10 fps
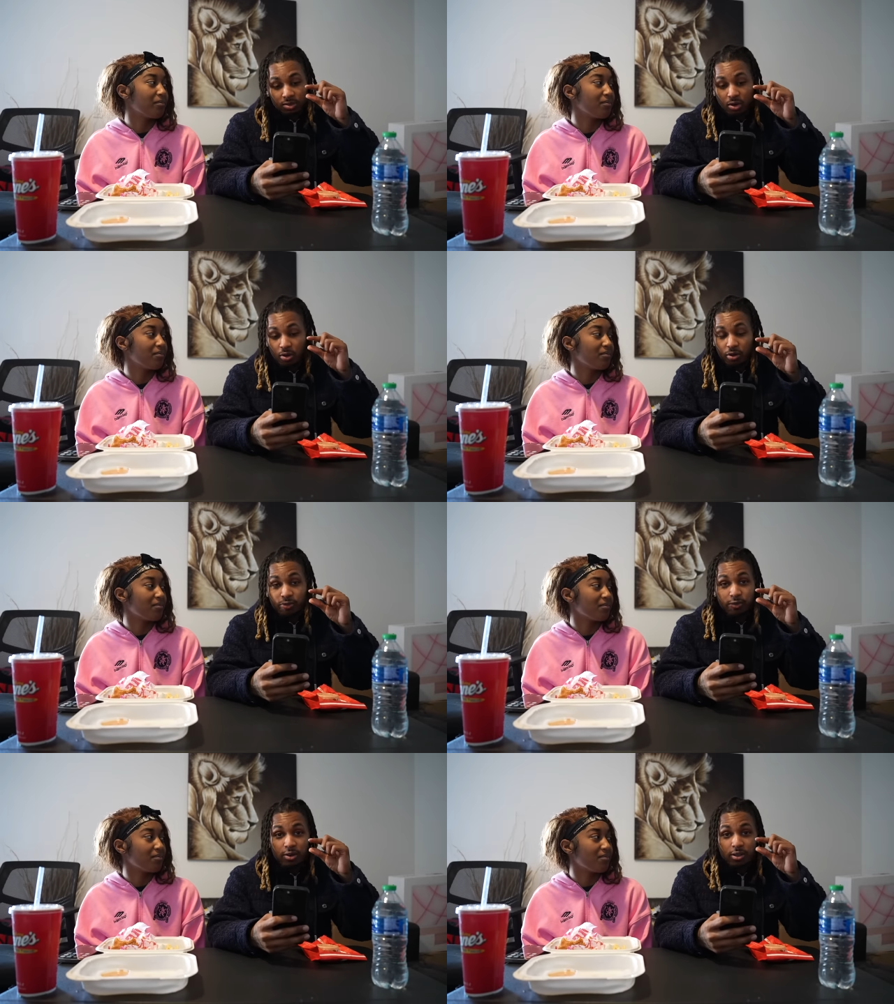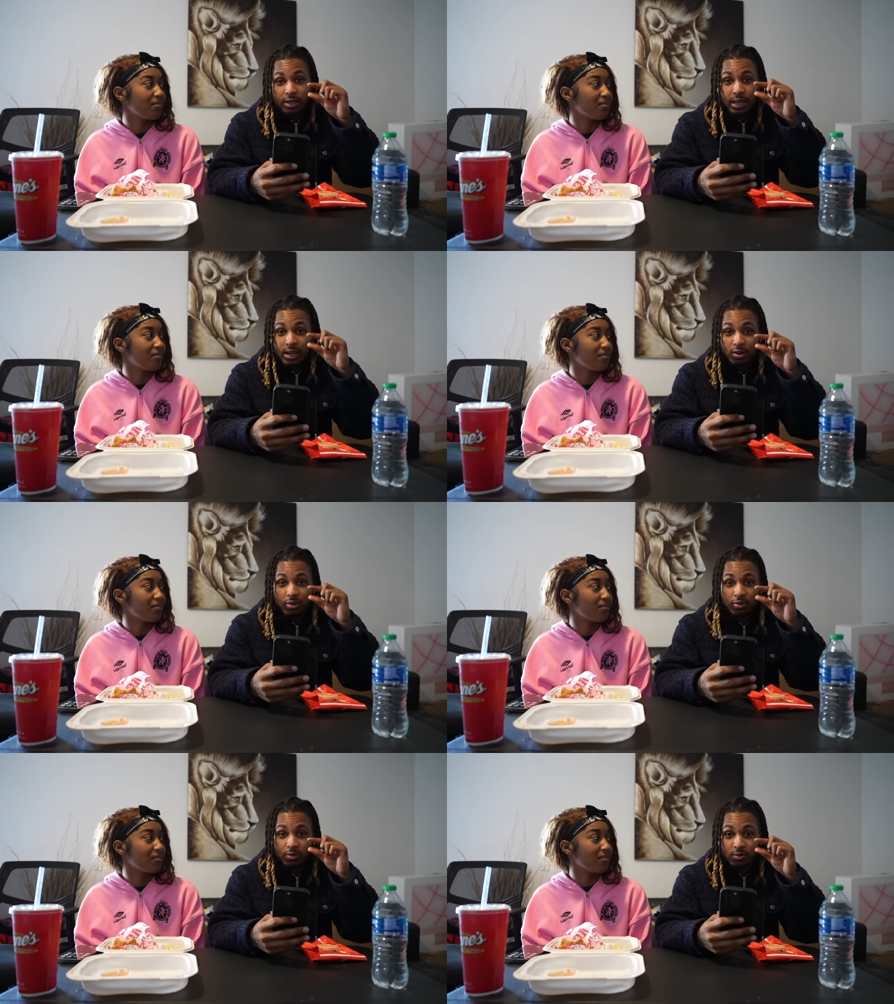Speaker 1: going full
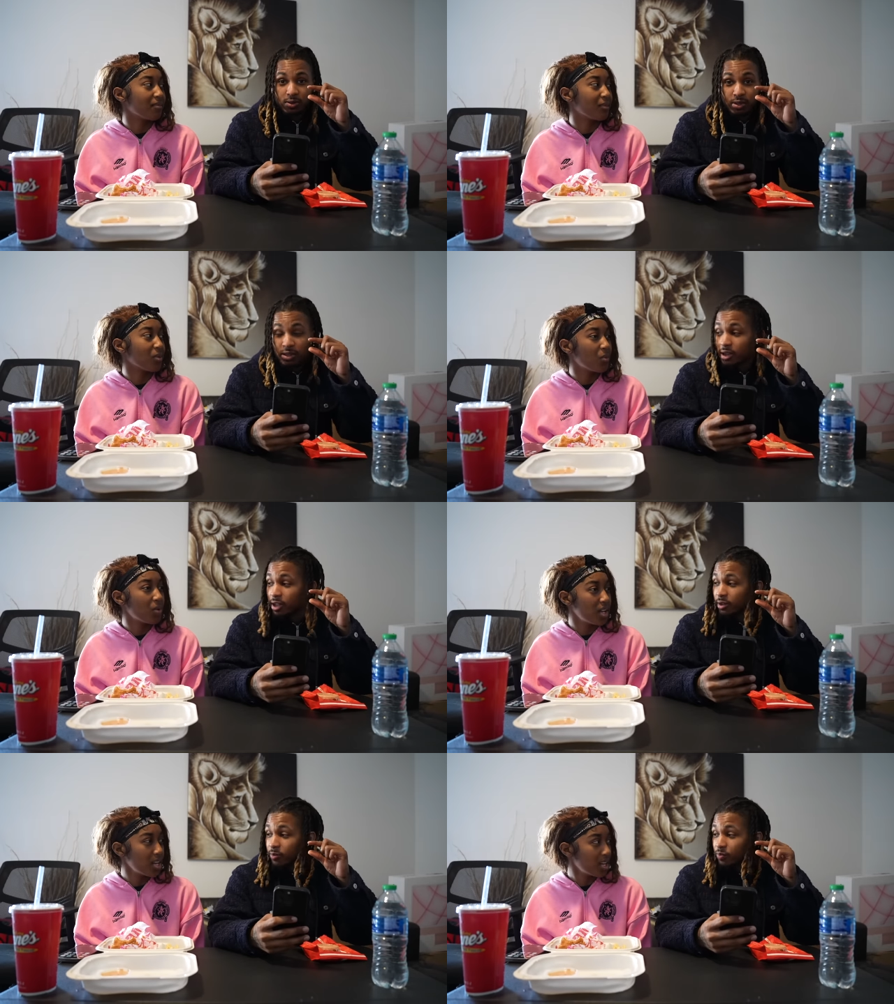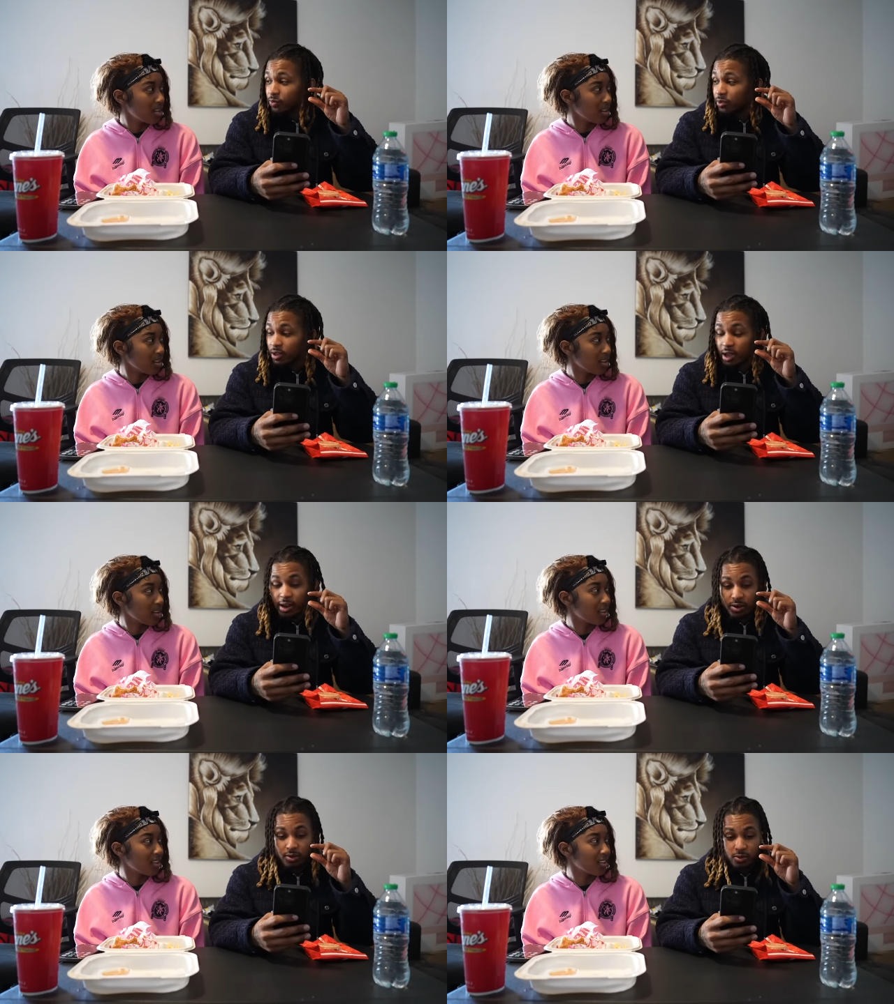ghetto. Yeah. When? Now I
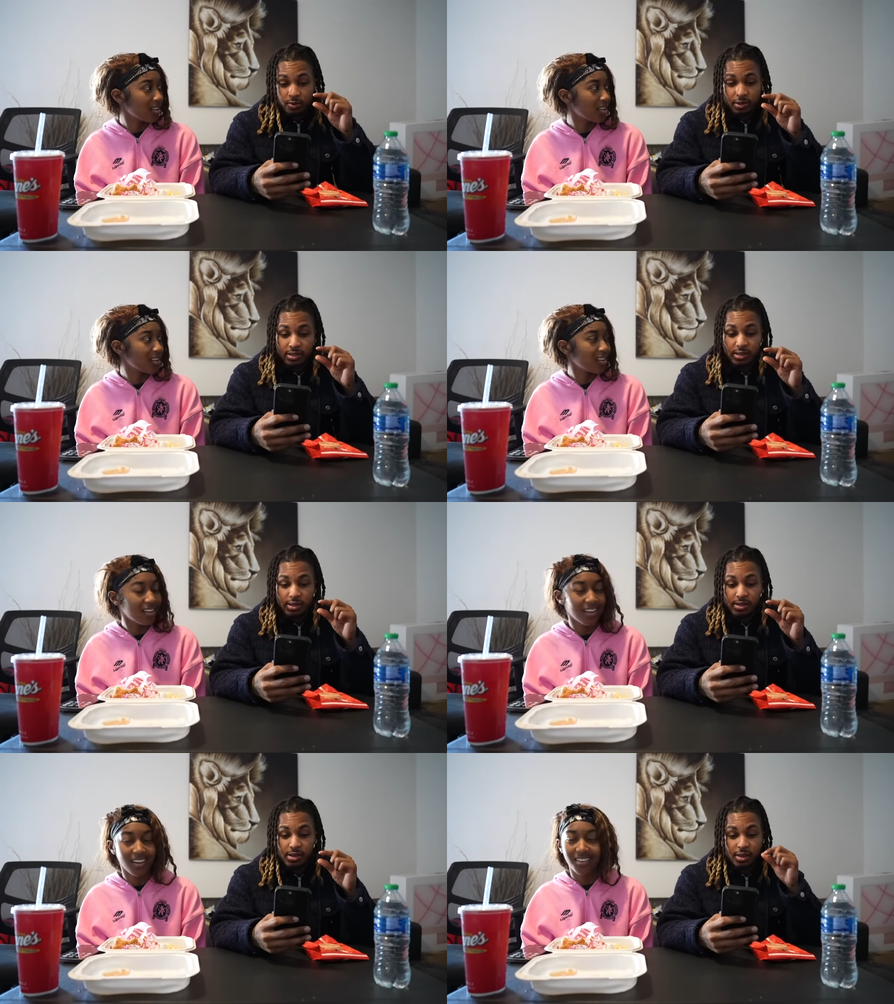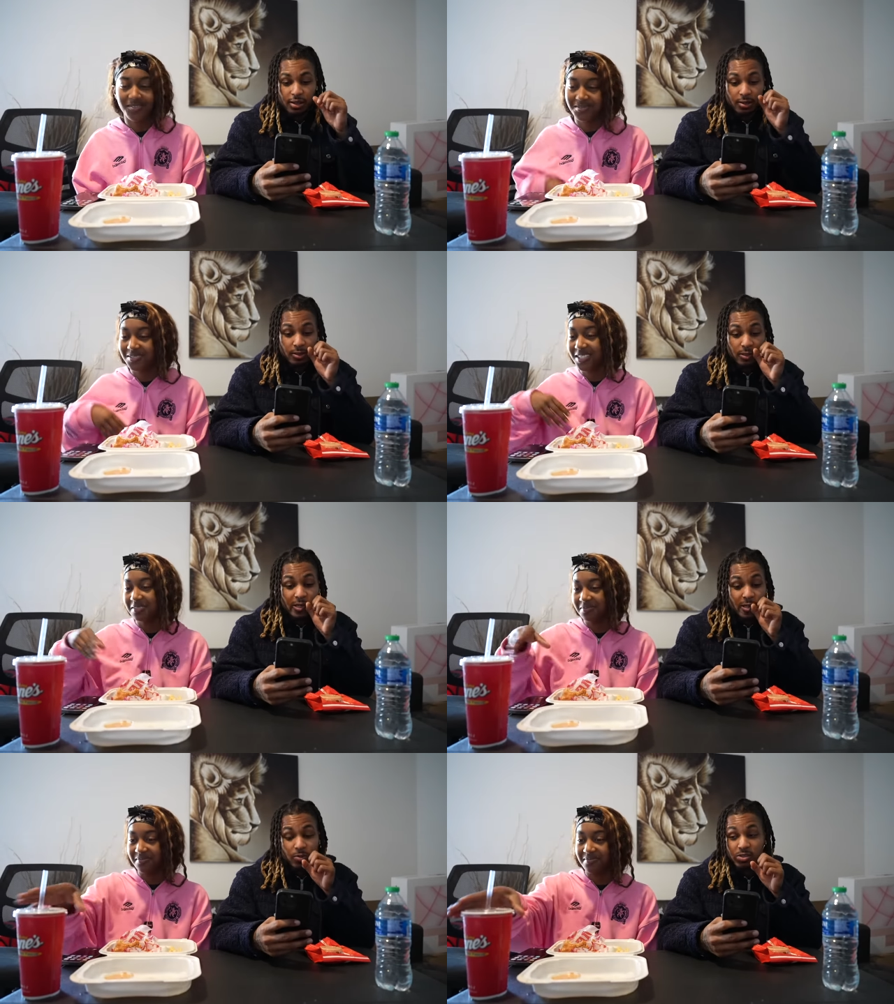know TT.
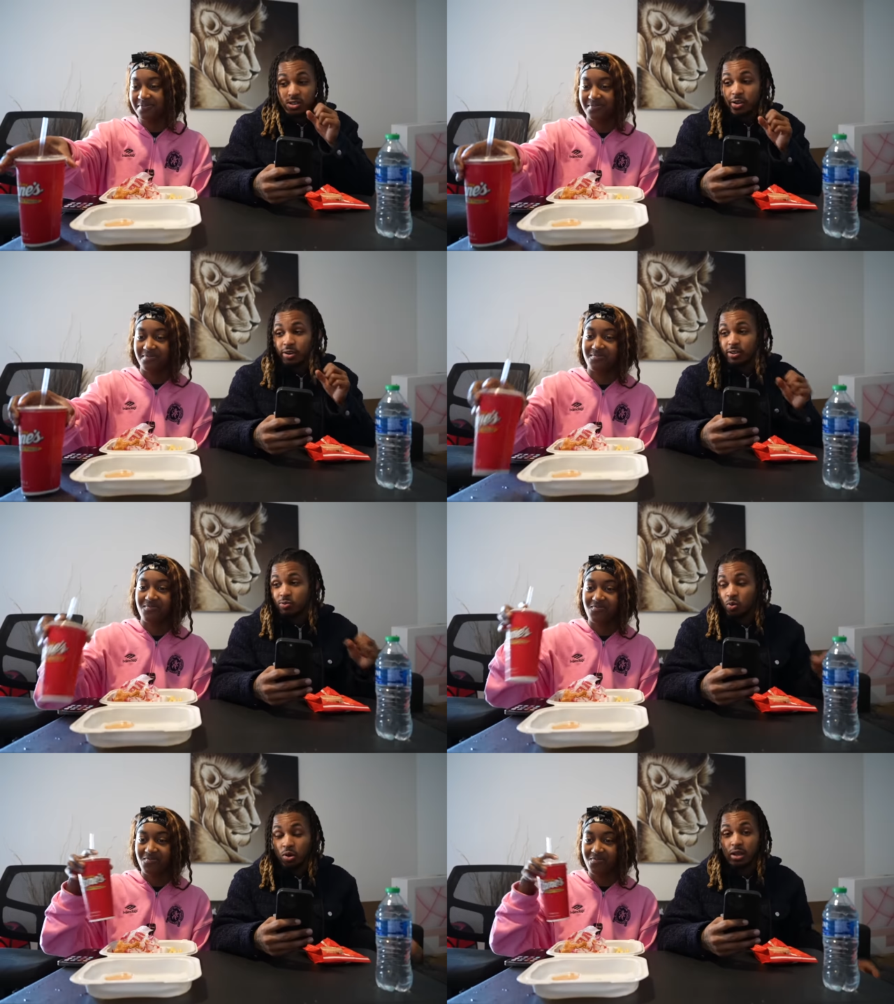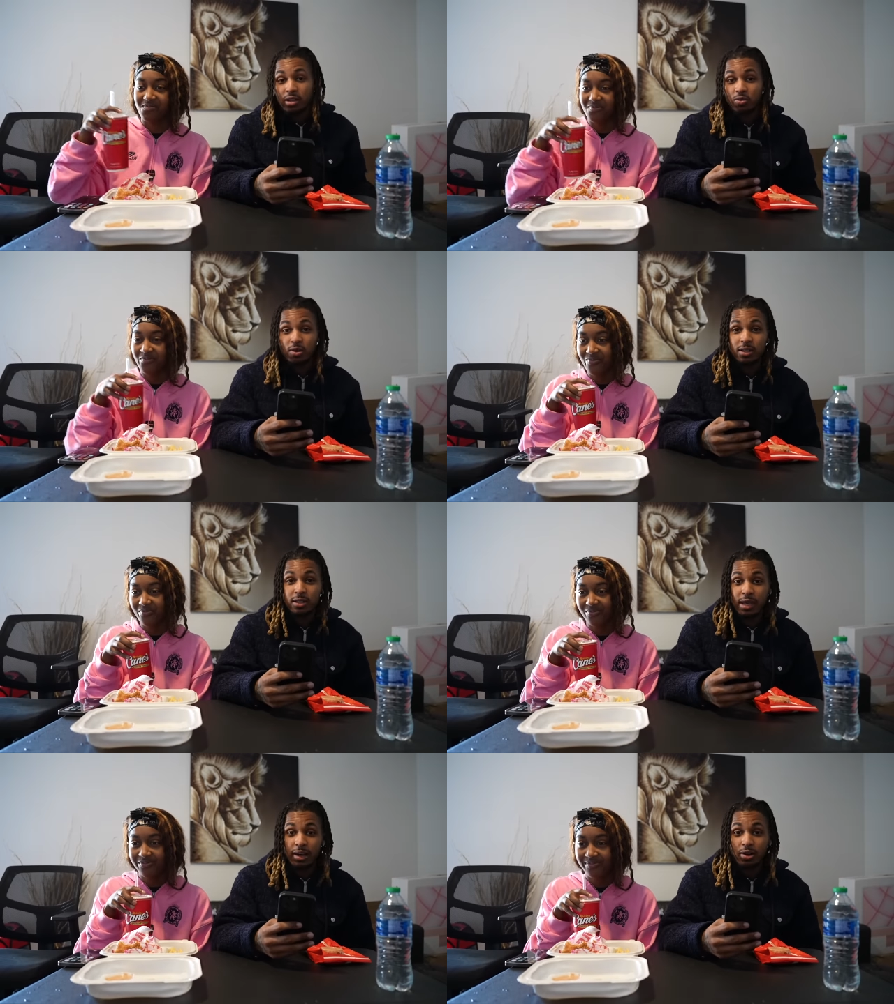TT was turning really, really
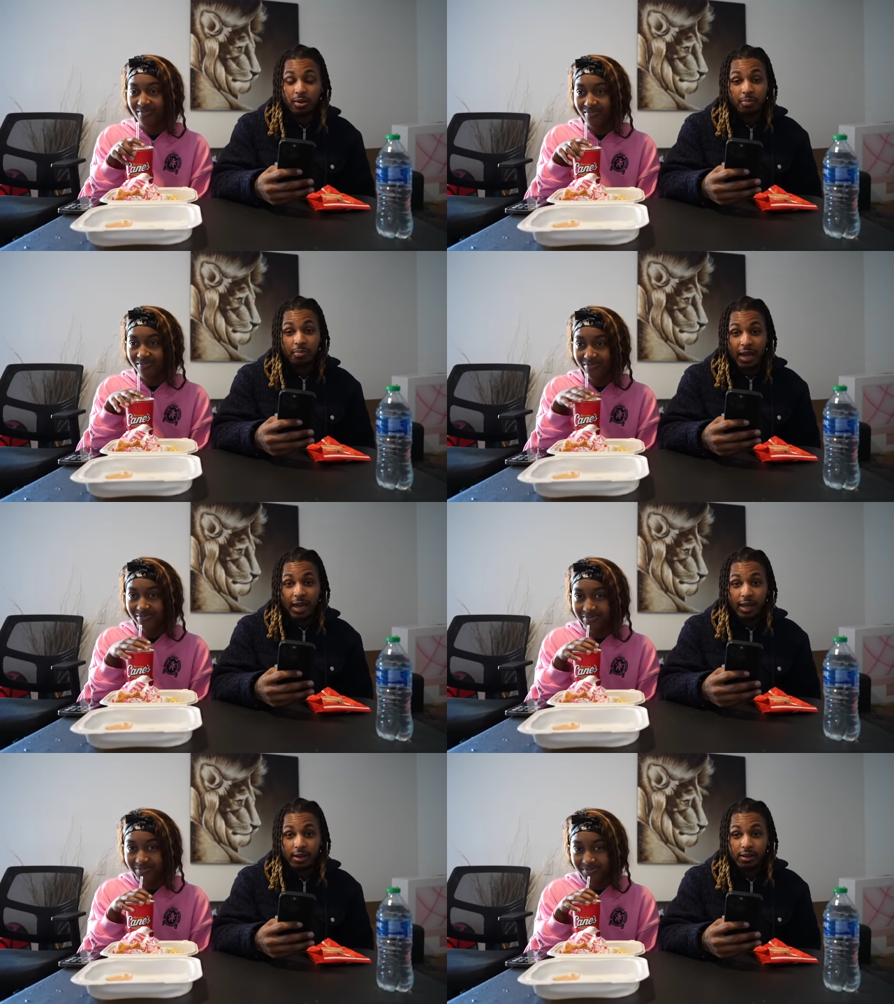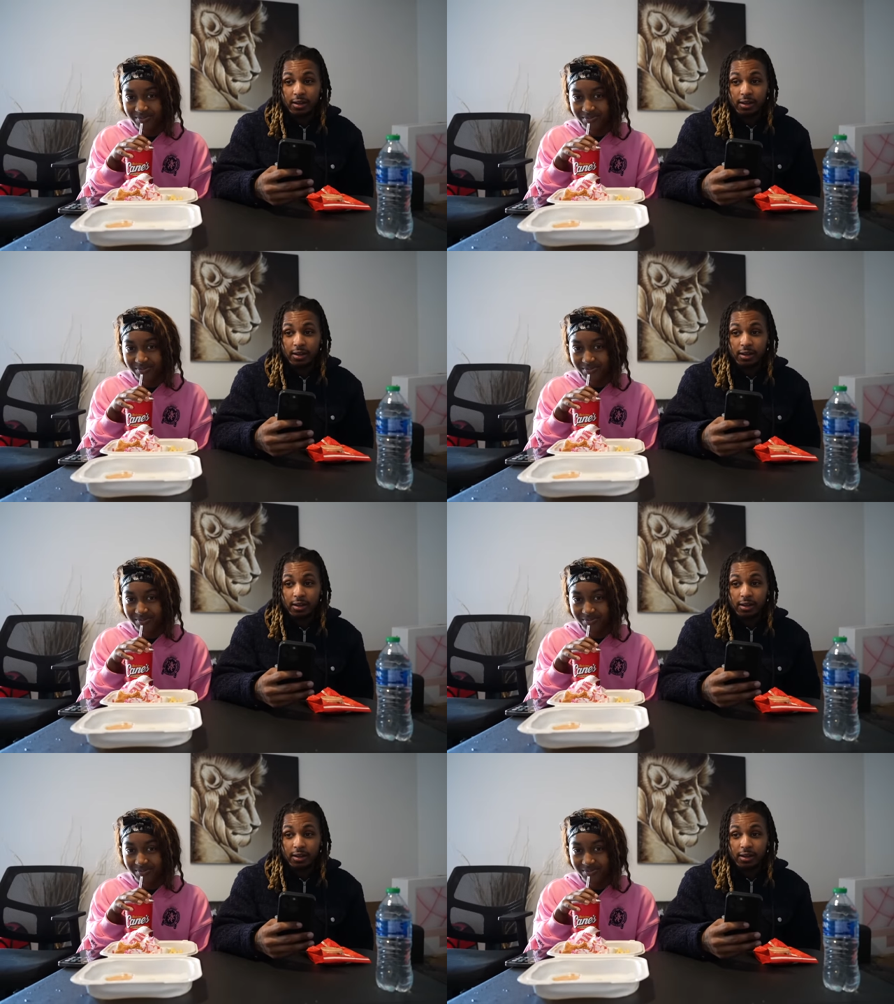ghetto and bad